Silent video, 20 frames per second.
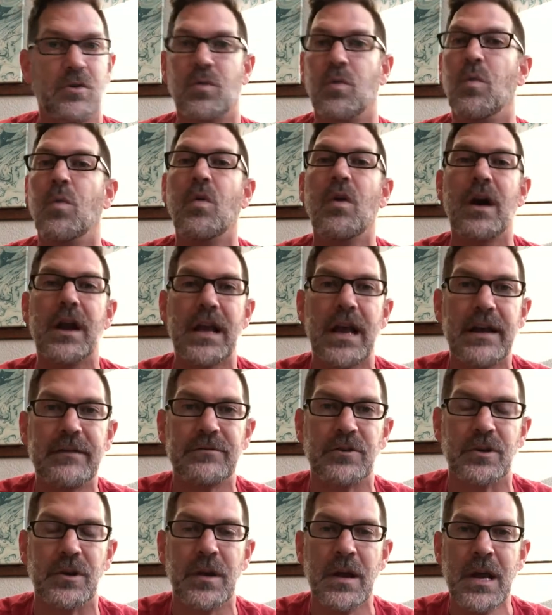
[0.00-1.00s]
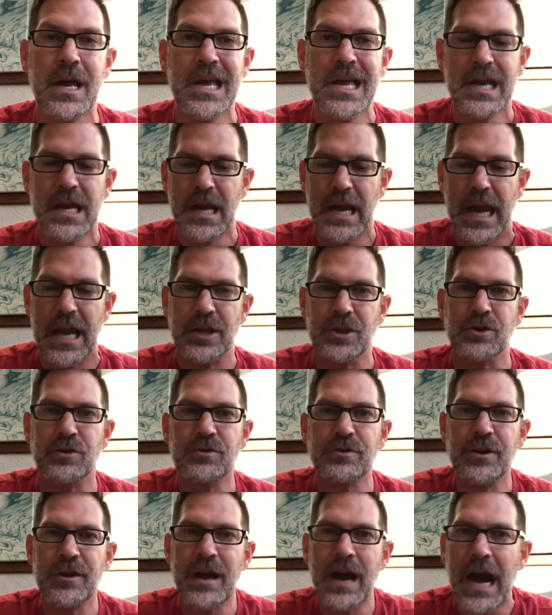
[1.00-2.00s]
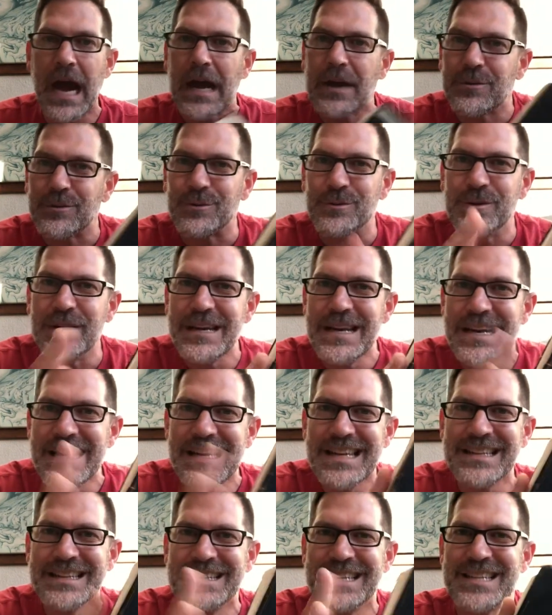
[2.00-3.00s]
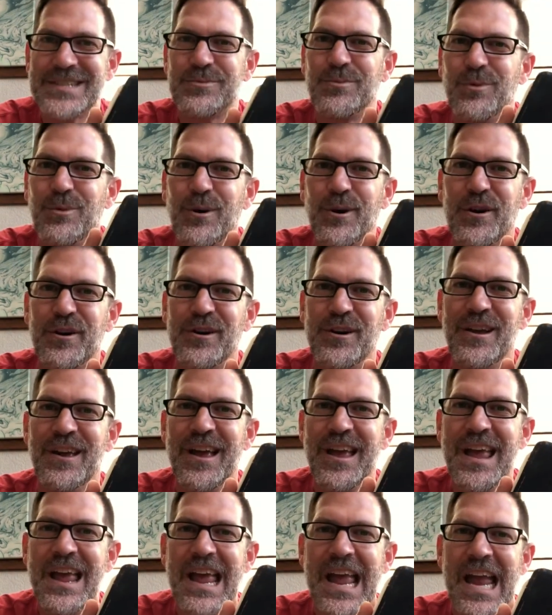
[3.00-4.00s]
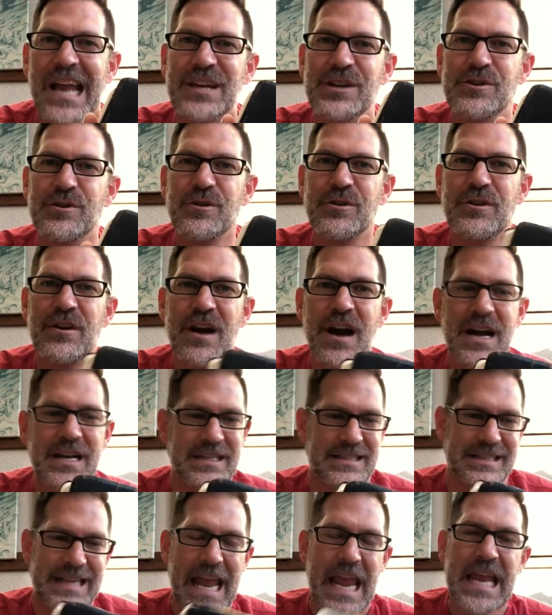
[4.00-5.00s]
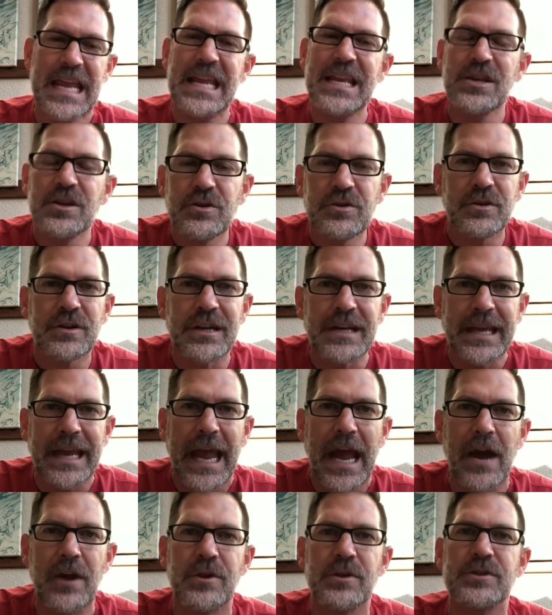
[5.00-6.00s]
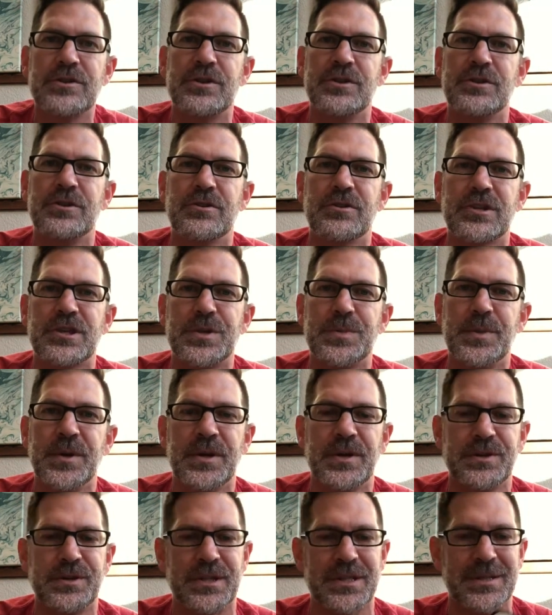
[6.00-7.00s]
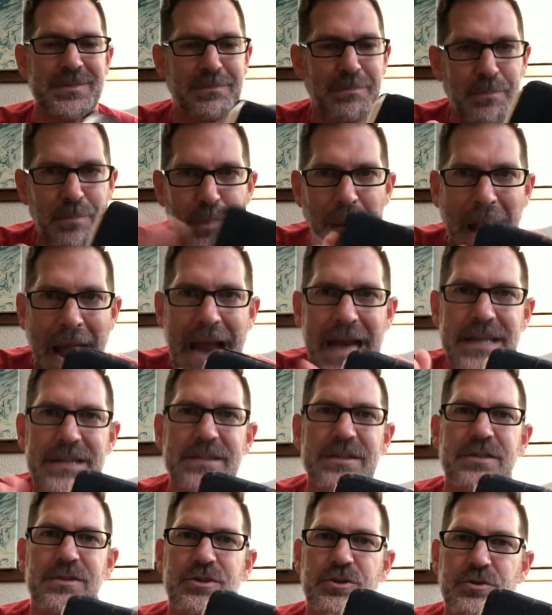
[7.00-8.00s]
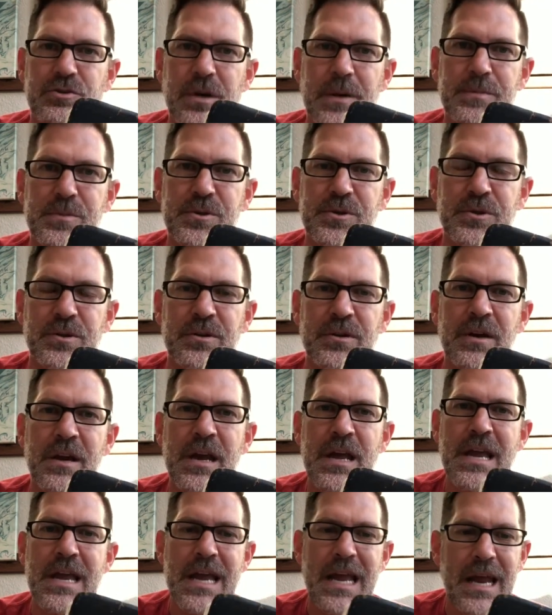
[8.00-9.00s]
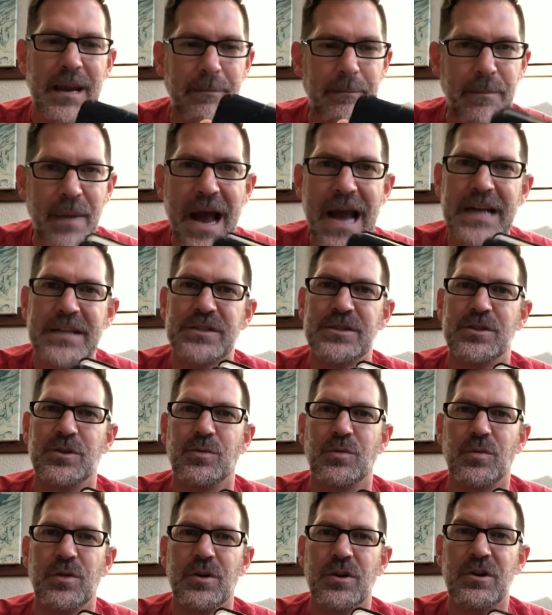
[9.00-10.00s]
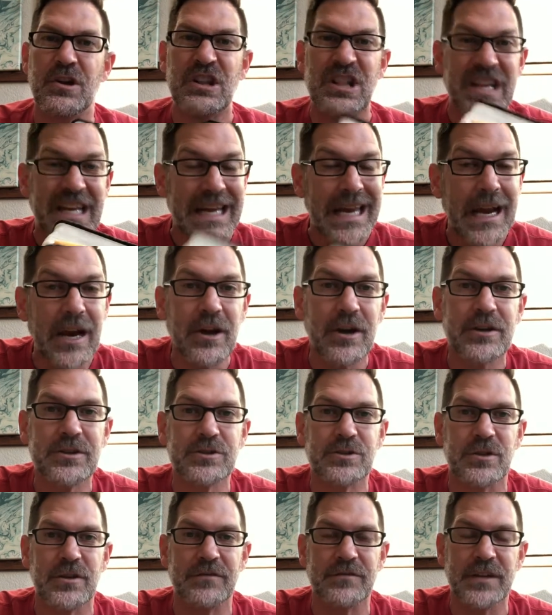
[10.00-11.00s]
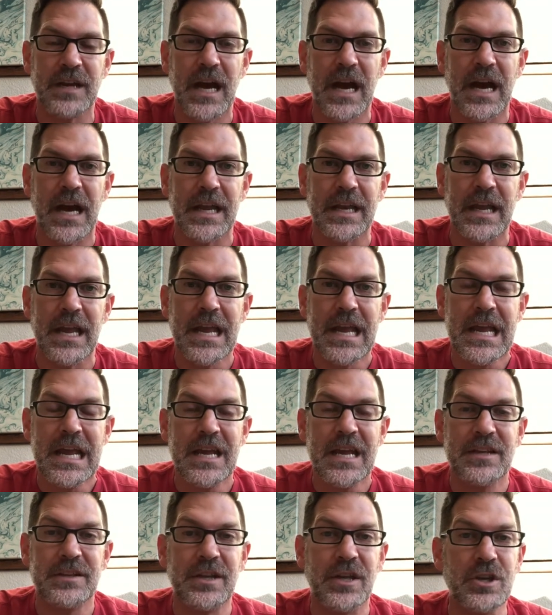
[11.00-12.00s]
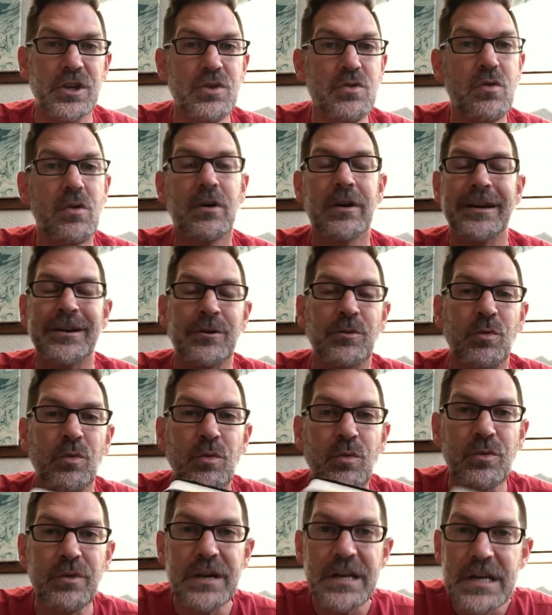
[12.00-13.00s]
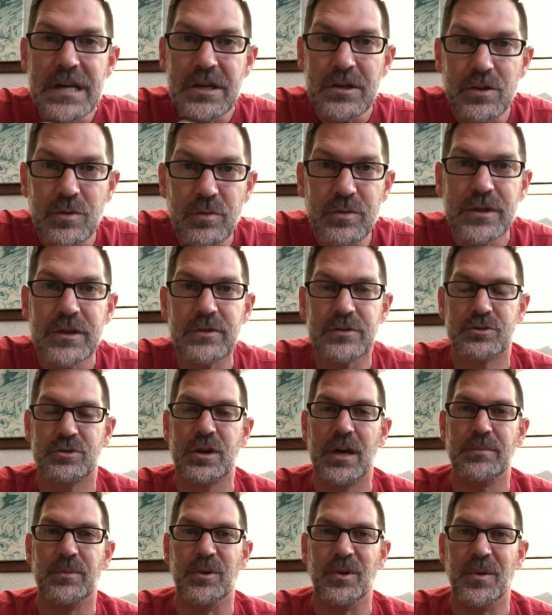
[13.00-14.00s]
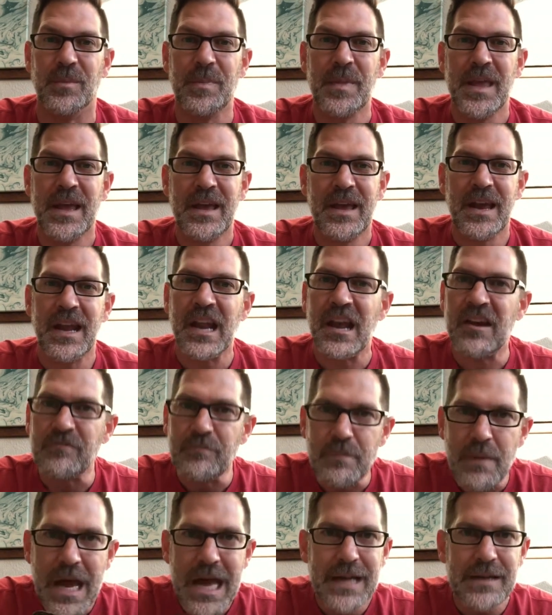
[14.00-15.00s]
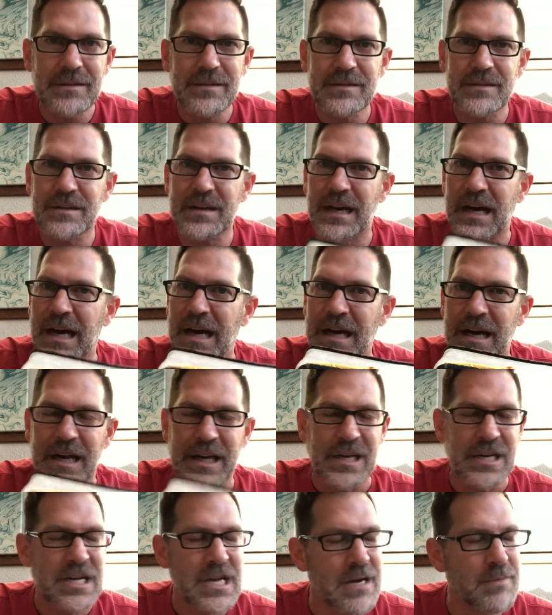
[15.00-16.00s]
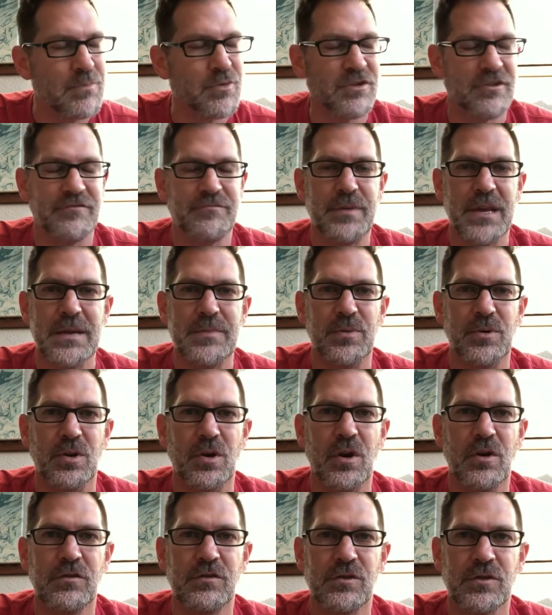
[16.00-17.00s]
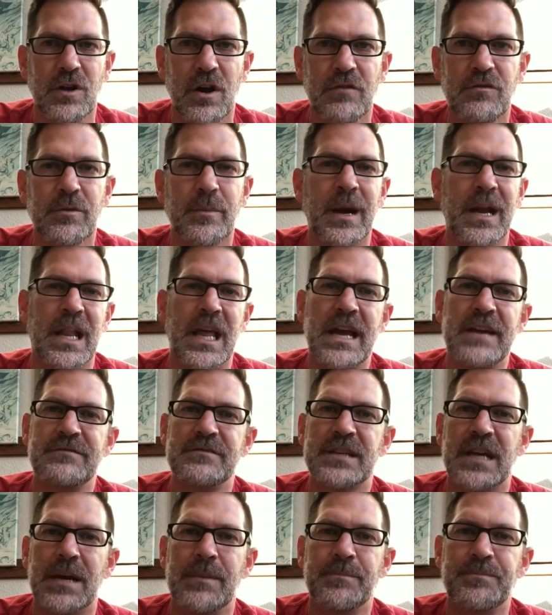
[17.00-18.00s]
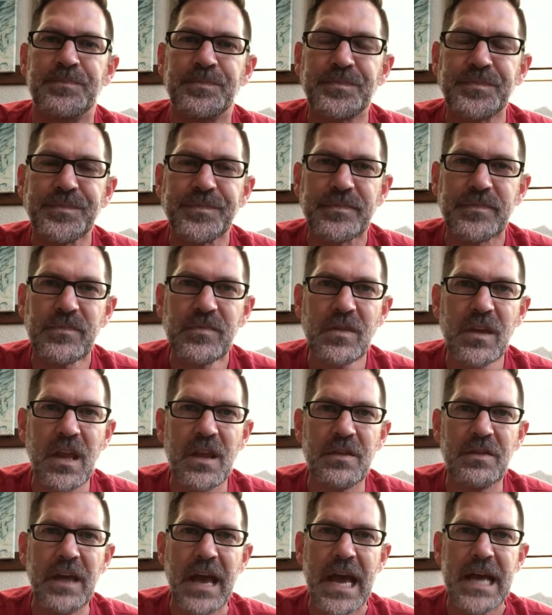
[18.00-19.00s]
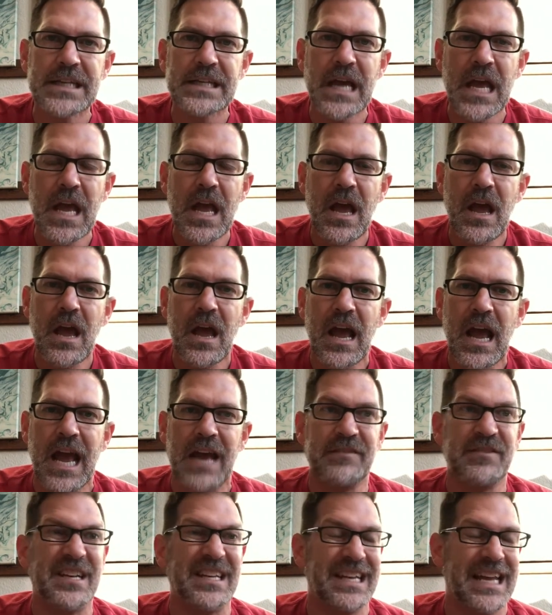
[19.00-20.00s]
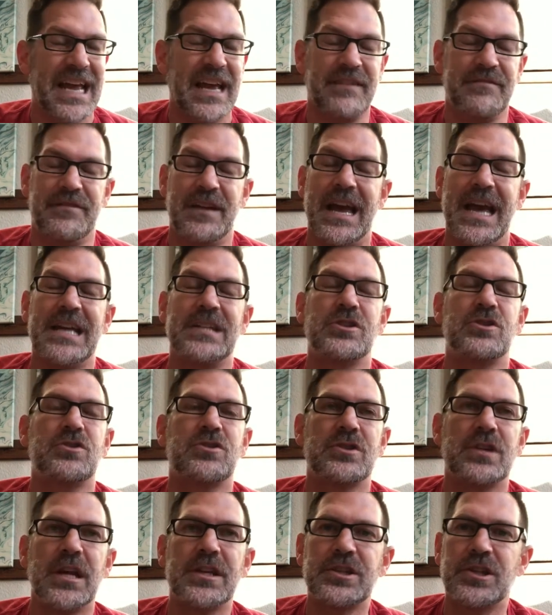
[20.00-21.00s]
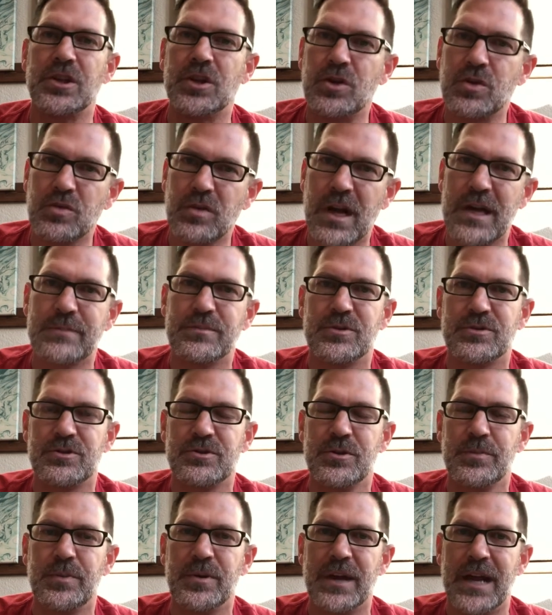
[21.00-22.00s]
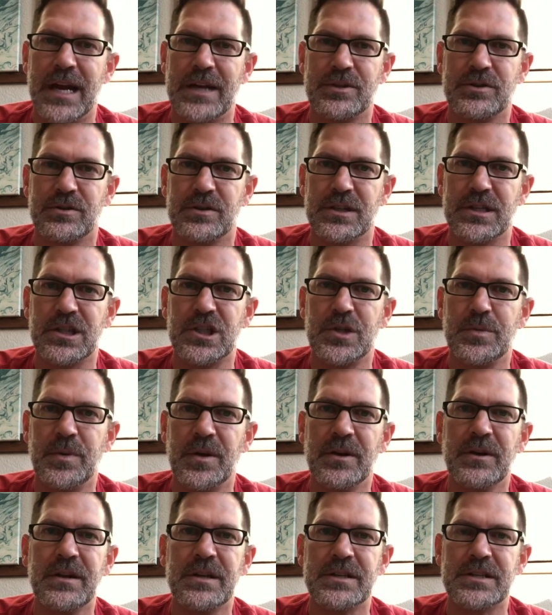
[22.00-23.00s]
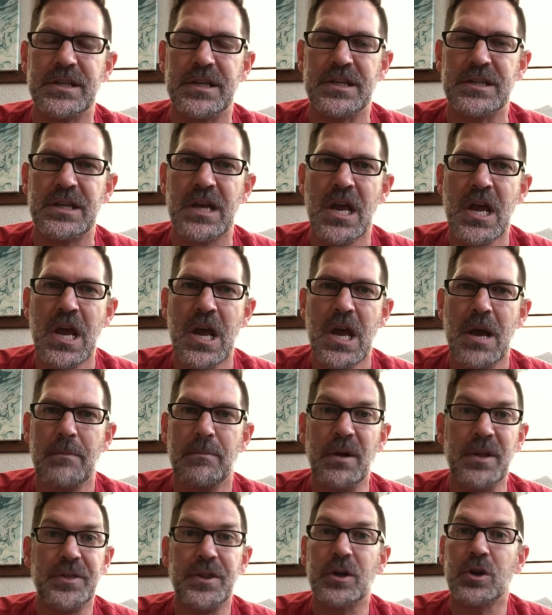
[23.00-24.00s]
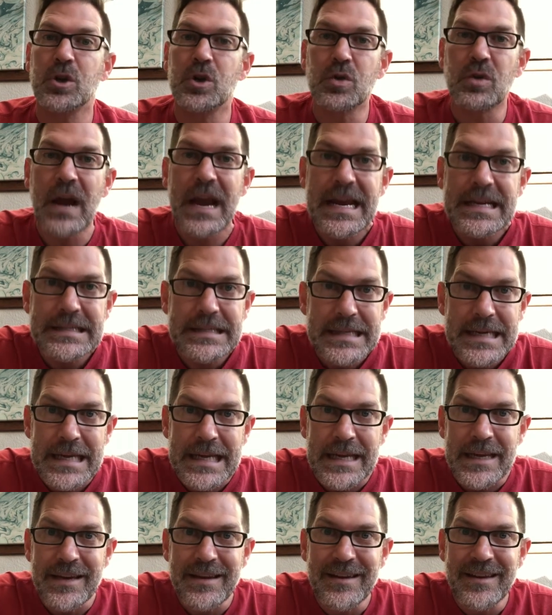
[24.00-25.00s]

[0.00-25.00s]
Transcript: or whatever, and you're not reading this word, and you're not taking your encounters and your experiences back to Scripture and back to the word and the character of God, then you are in real, real trouble. And I've met uh, a number of people over over my lifetime that haven't have had such incredible supernatural experiences, but they're crazy.